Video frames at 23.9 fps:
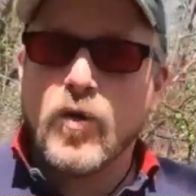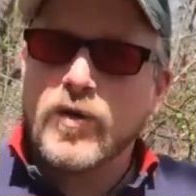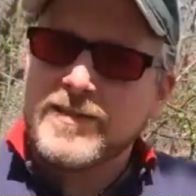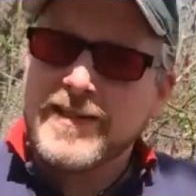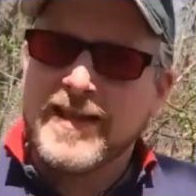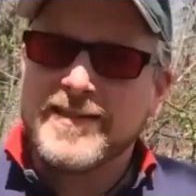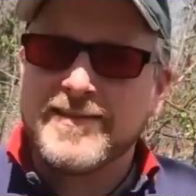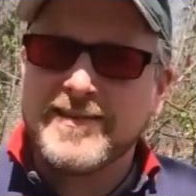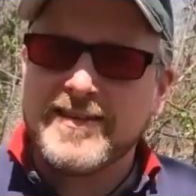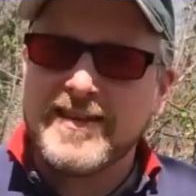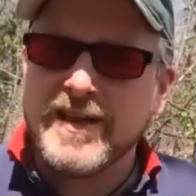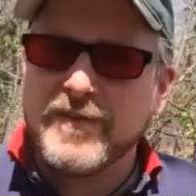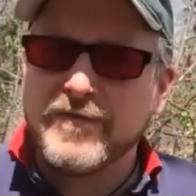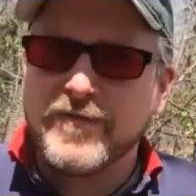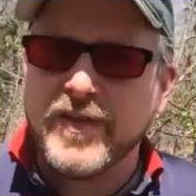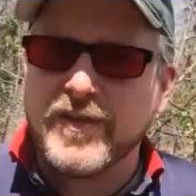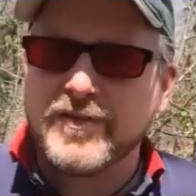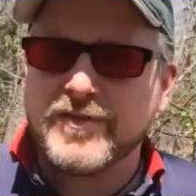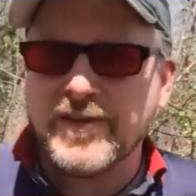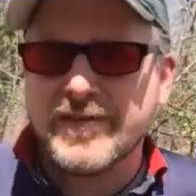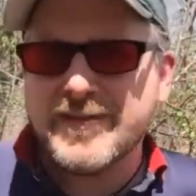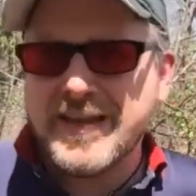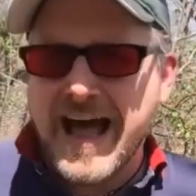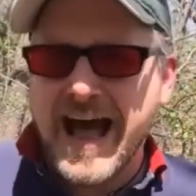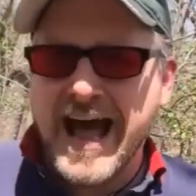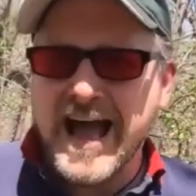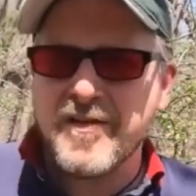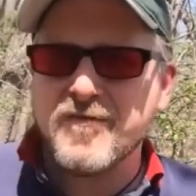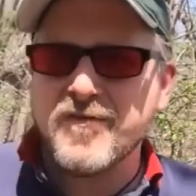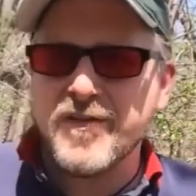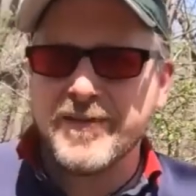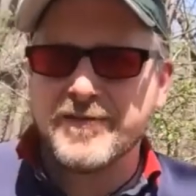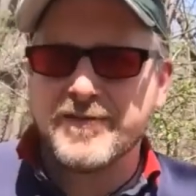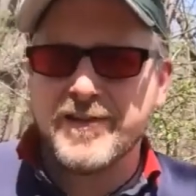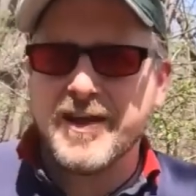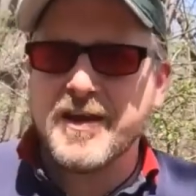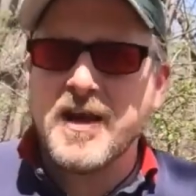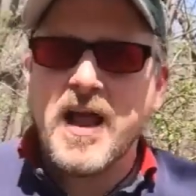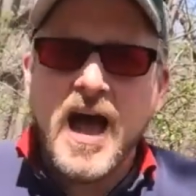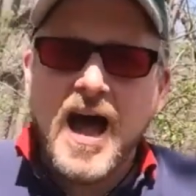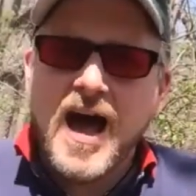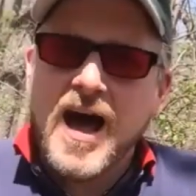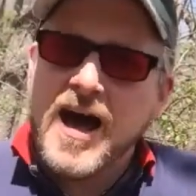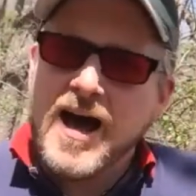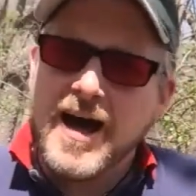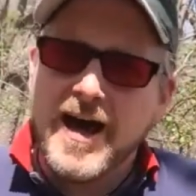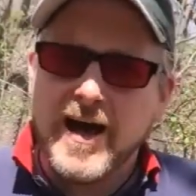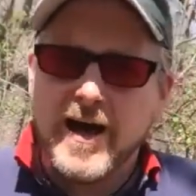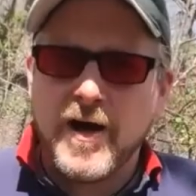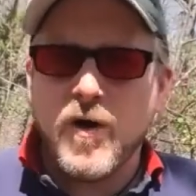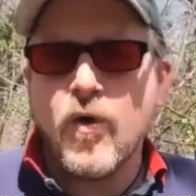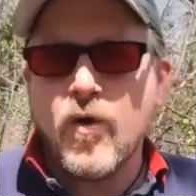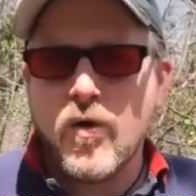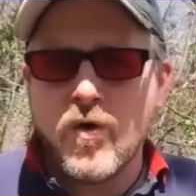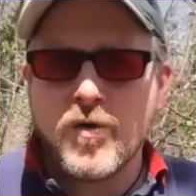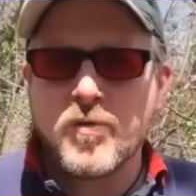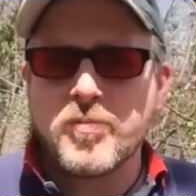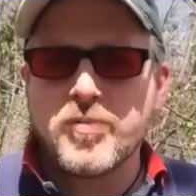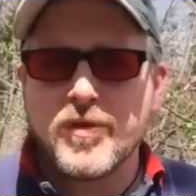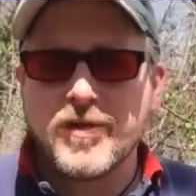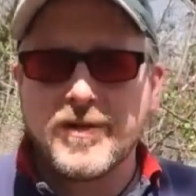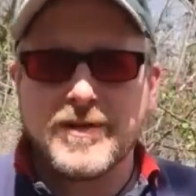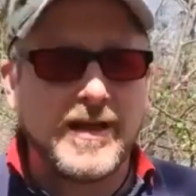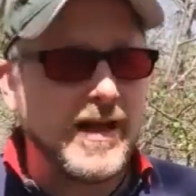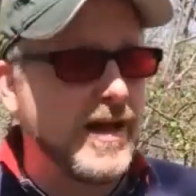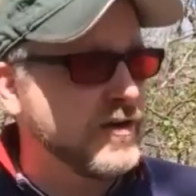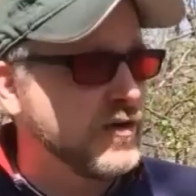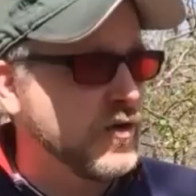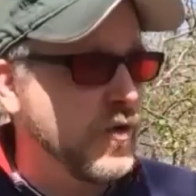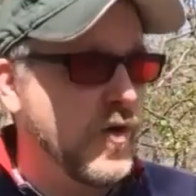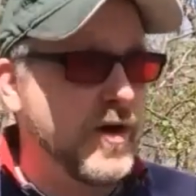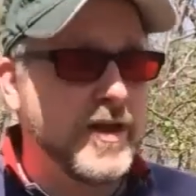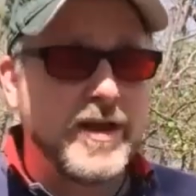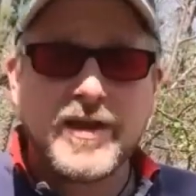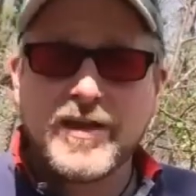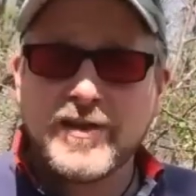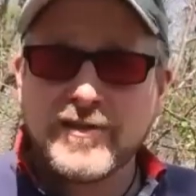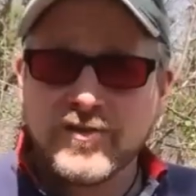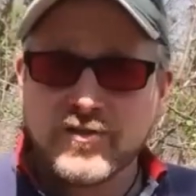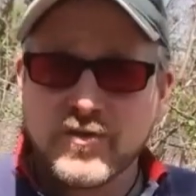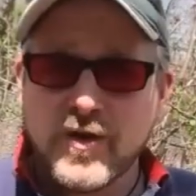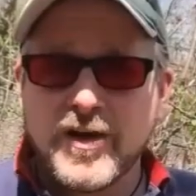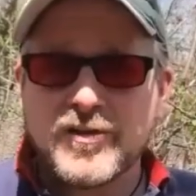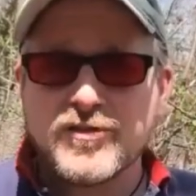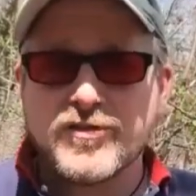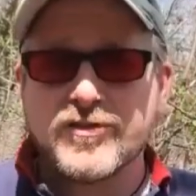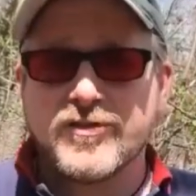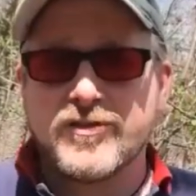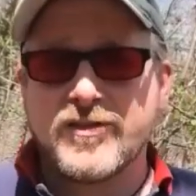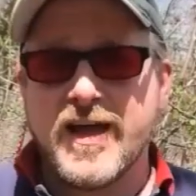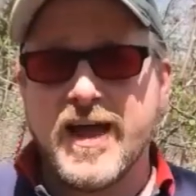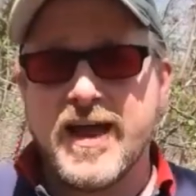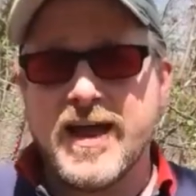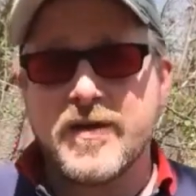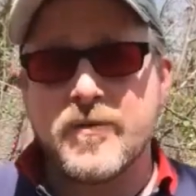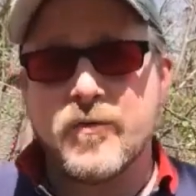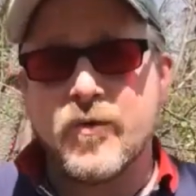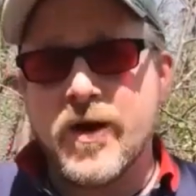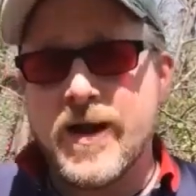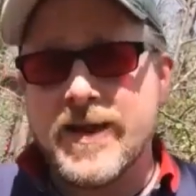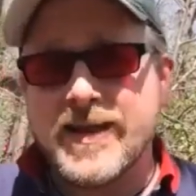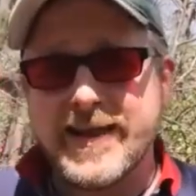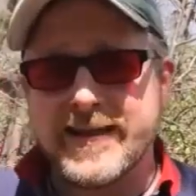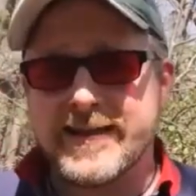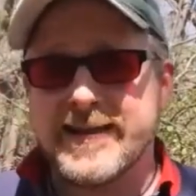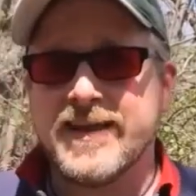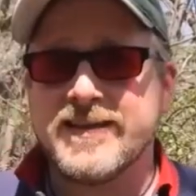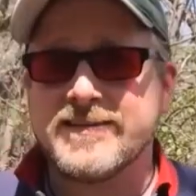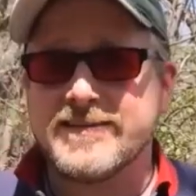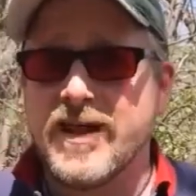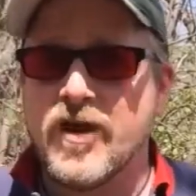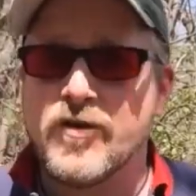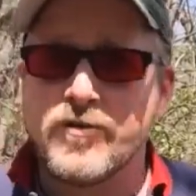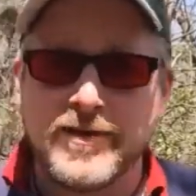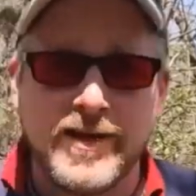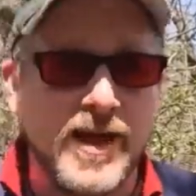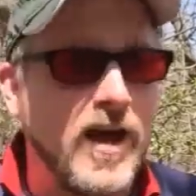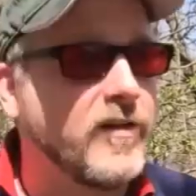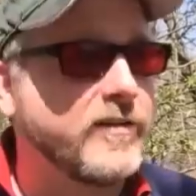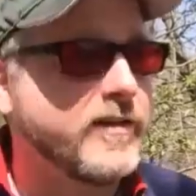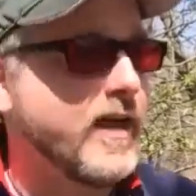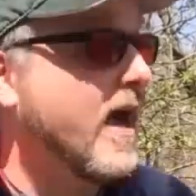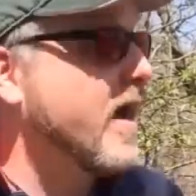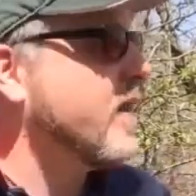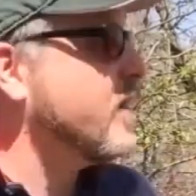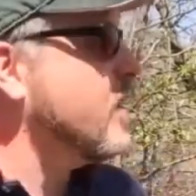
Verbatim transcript: or let's see if this is I visit a horrible, annoying construction site where I get kicked out and yelled